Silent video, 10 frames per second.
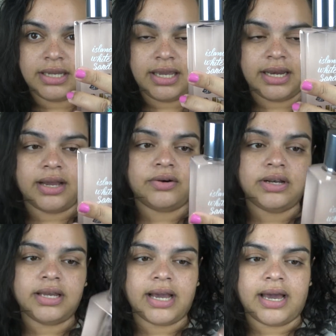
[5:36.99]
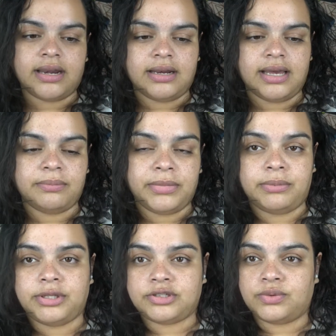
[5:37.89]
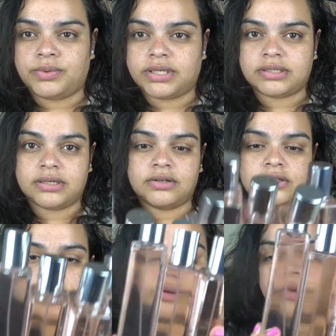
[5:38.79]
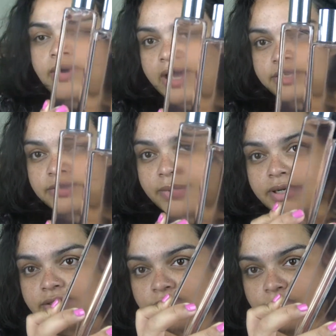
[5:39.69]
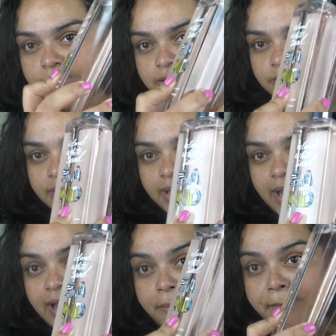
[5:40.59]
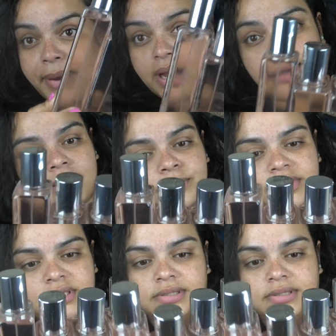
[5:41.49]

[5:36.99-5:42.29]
And I only got it like maybe 2 weeks ago, so I just wanted to make sure that I have backups.